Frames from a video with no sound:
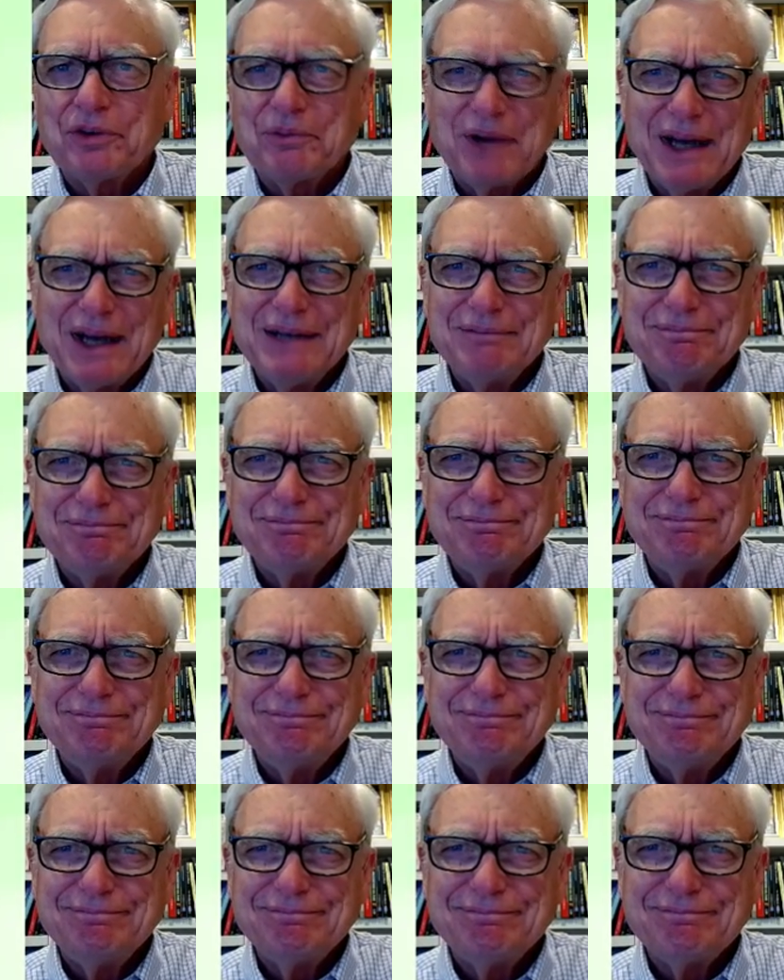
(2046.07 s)
right?
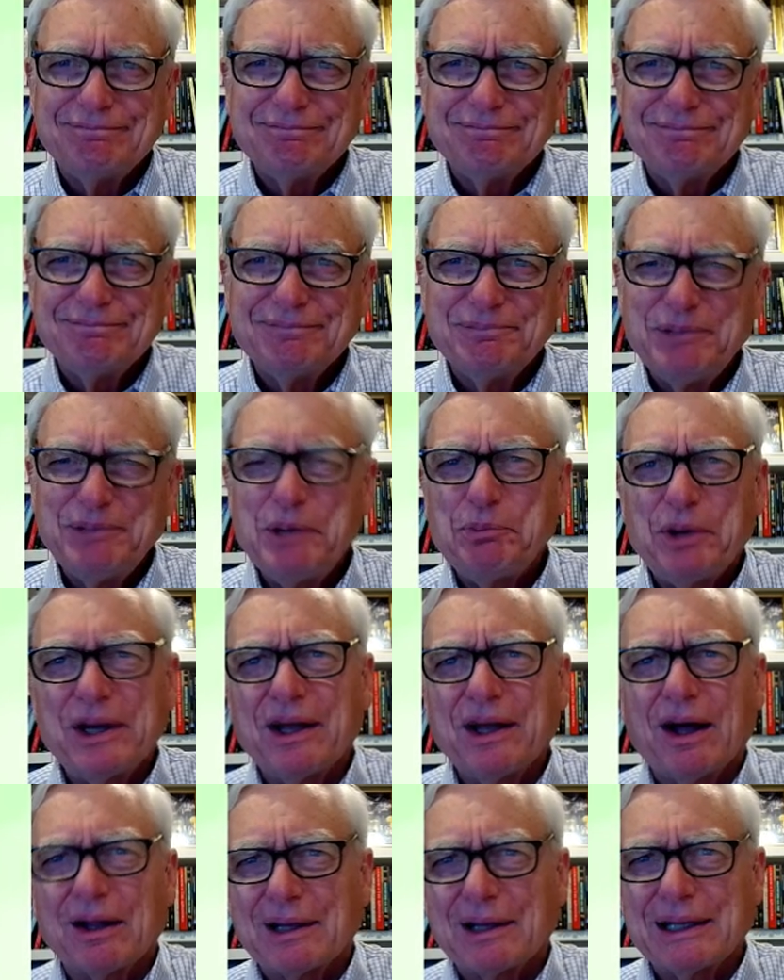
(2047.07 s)
Been pretty
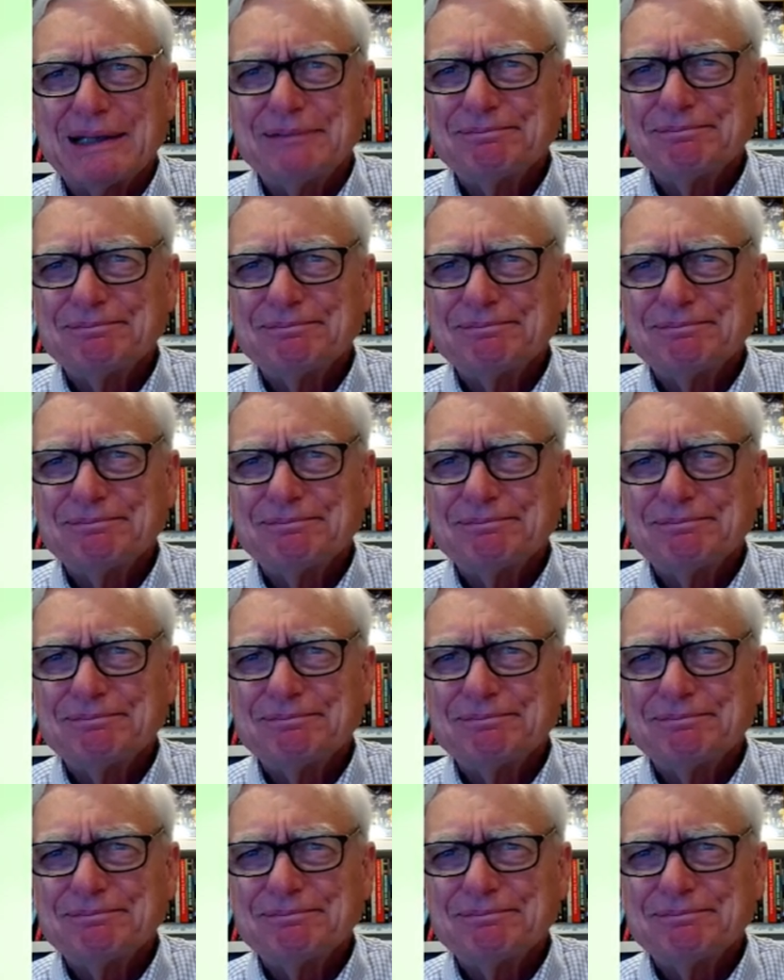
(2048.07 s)
ugly.